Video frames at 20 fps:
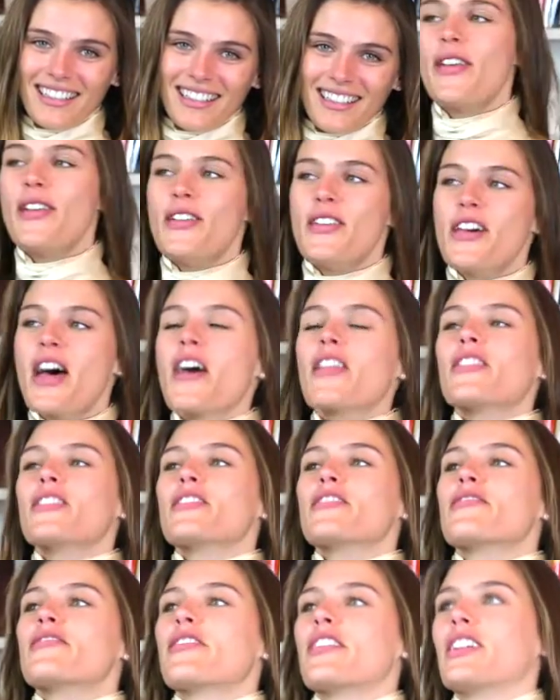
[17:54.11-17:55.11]

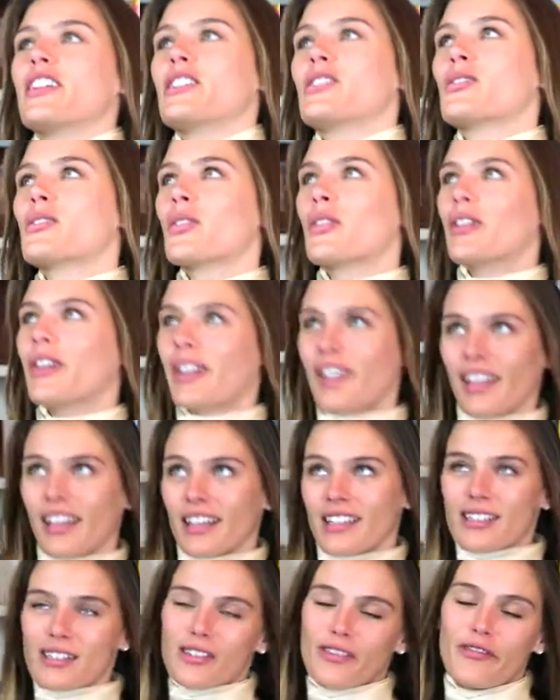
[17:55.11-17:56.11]
Another funny story
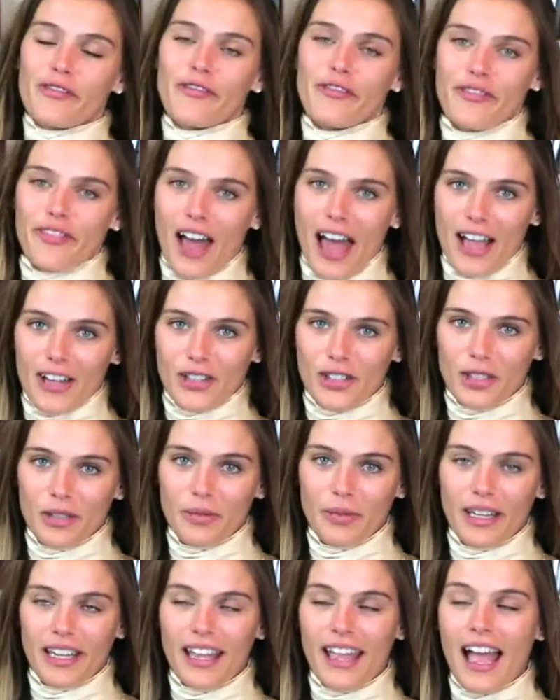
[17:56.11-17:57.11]
is
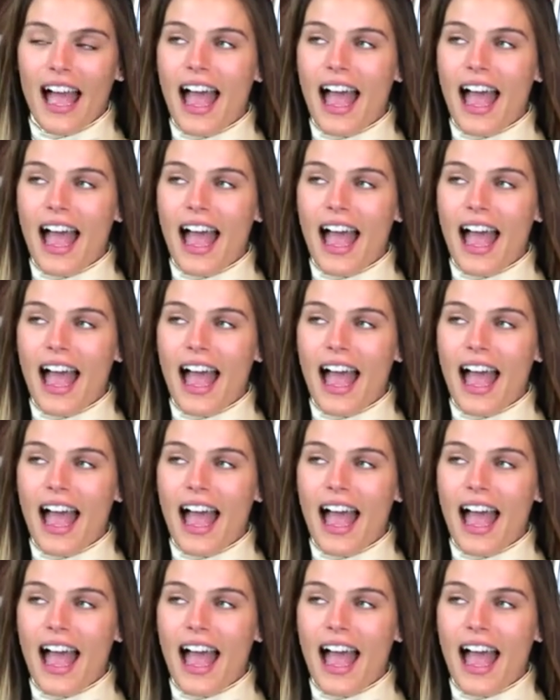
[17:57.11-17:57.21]
Fashion Week.